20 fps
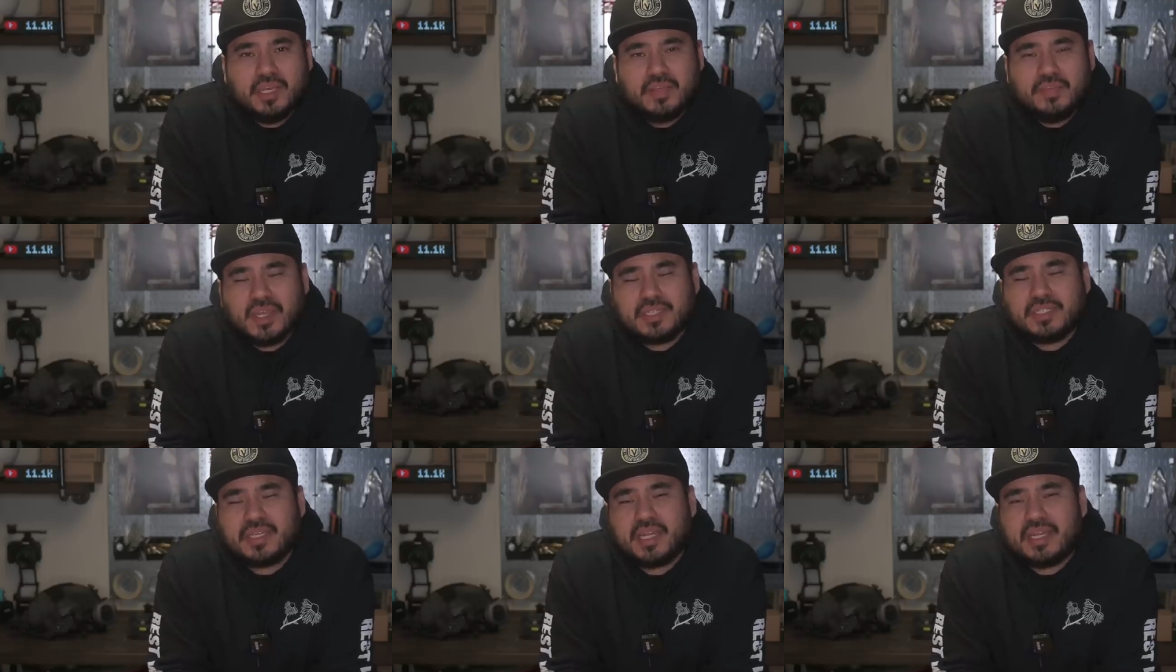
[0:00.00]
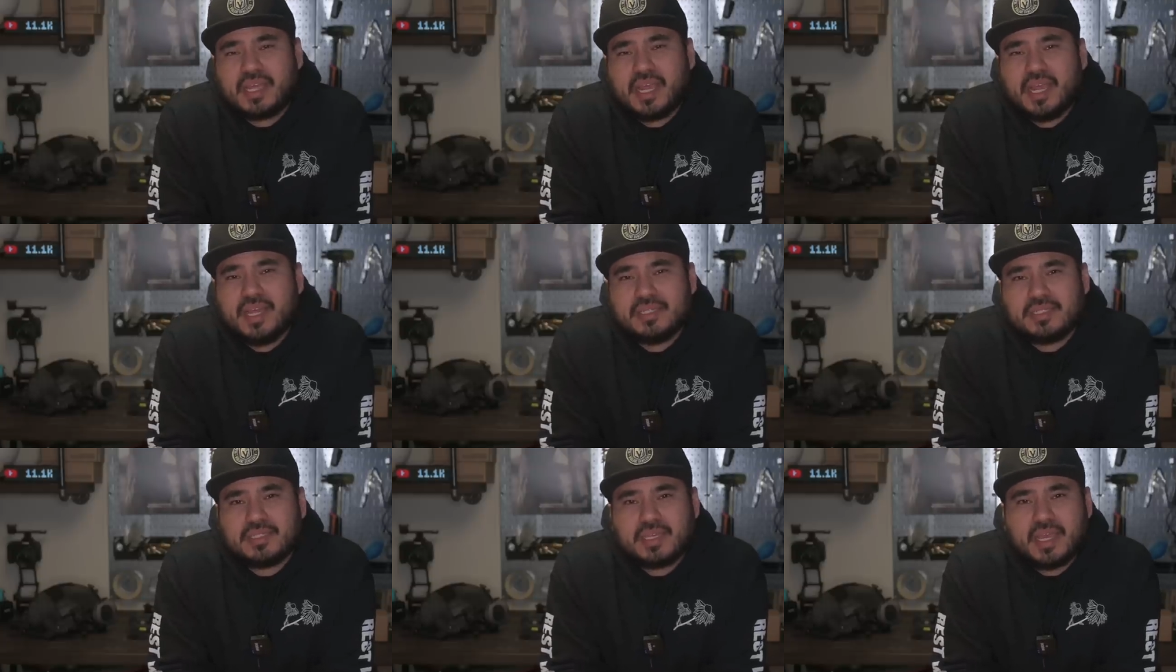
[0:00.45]
Thanks again,
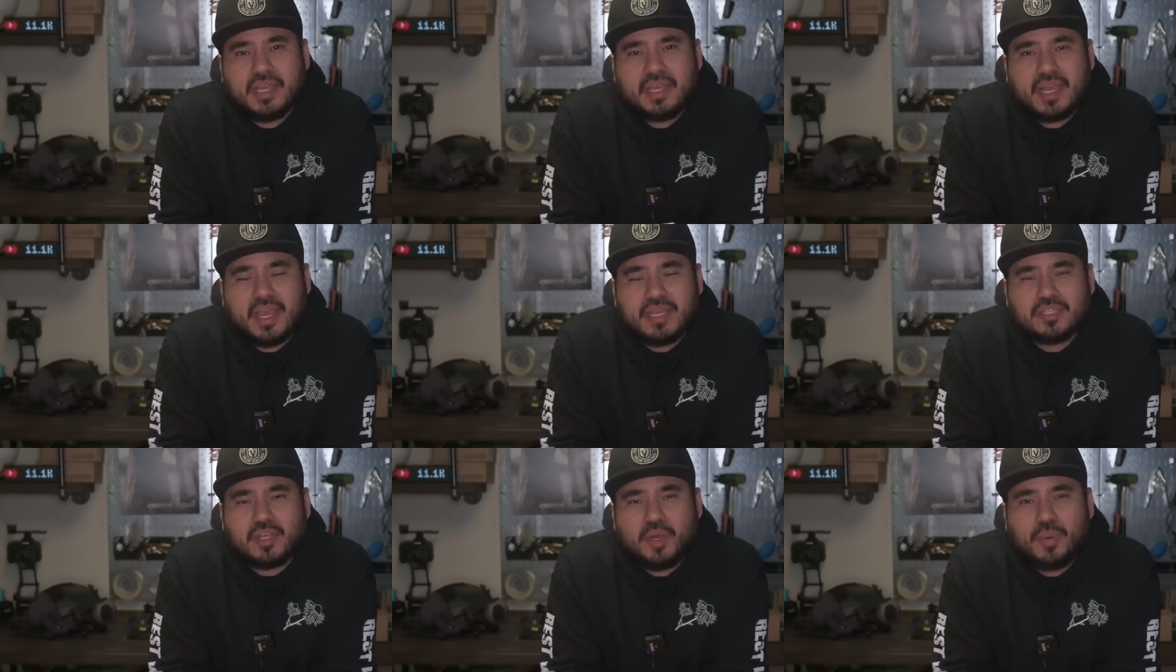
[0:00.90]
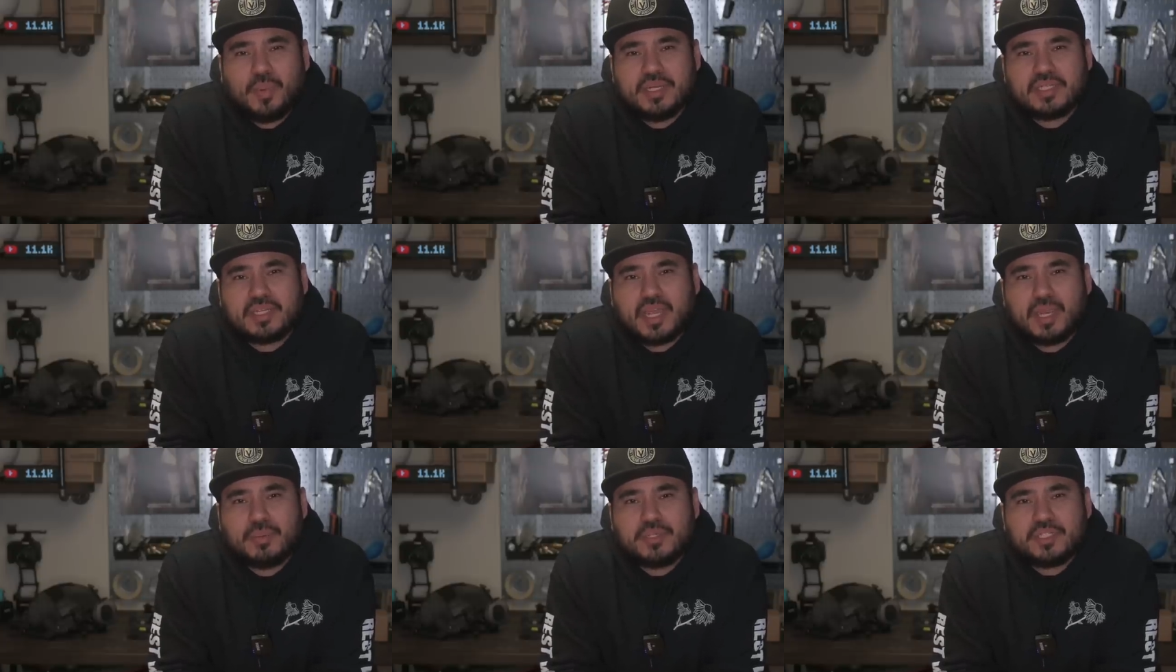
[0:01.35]
guys, and as
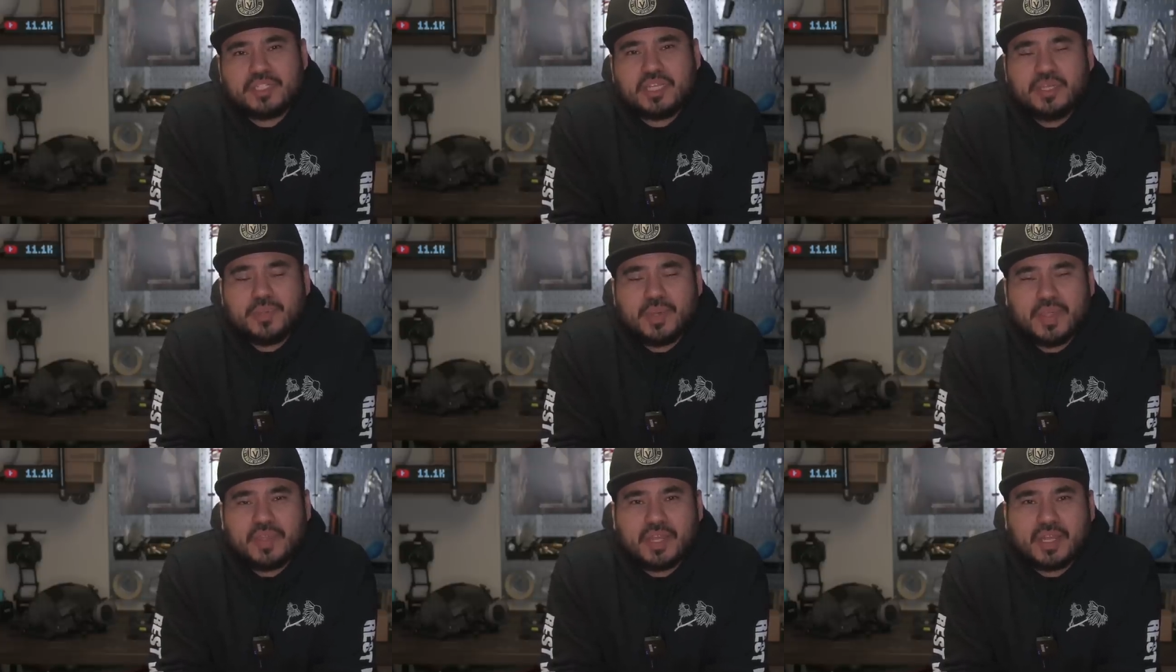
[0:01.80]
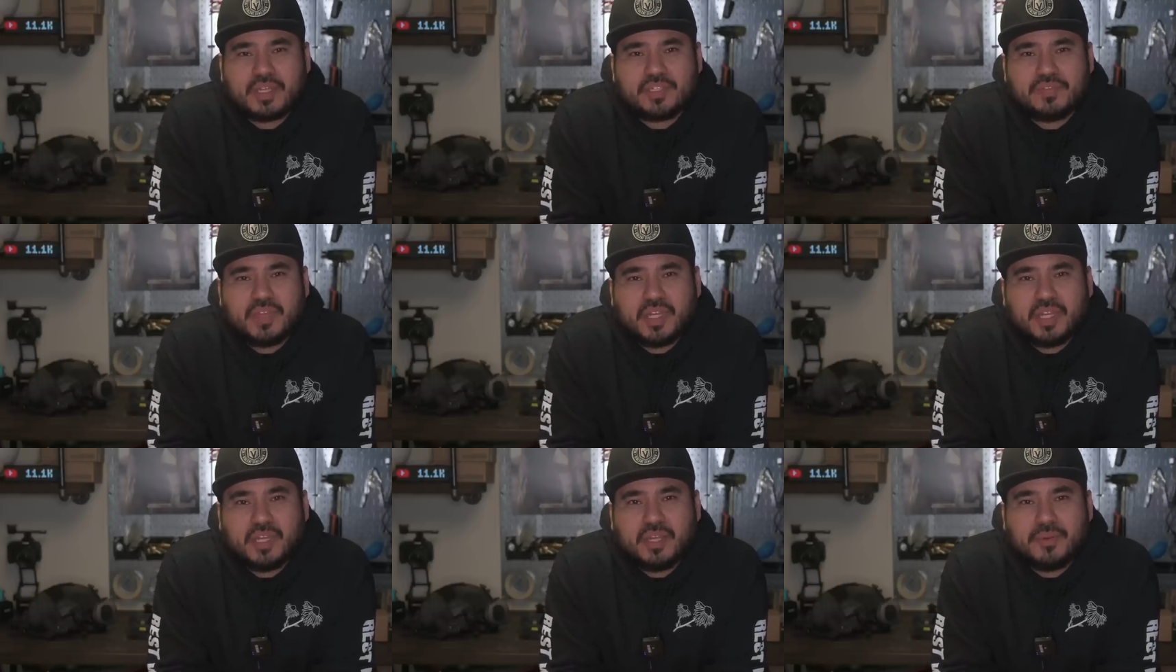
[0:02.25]
always, I will see you in the
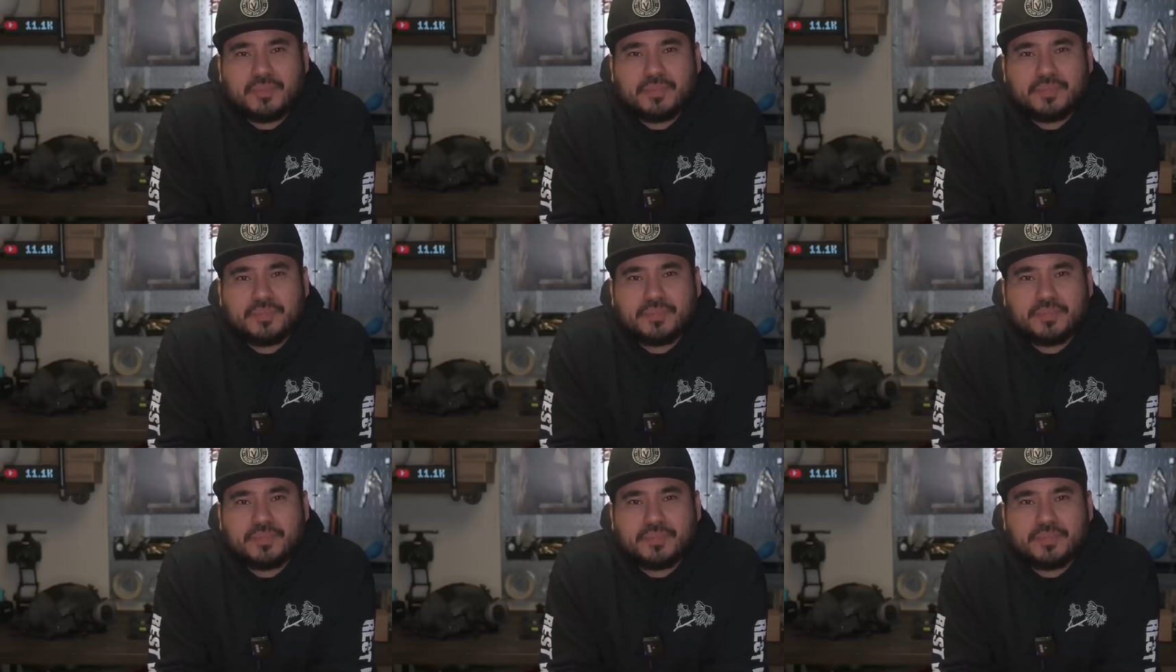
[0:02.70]
next video.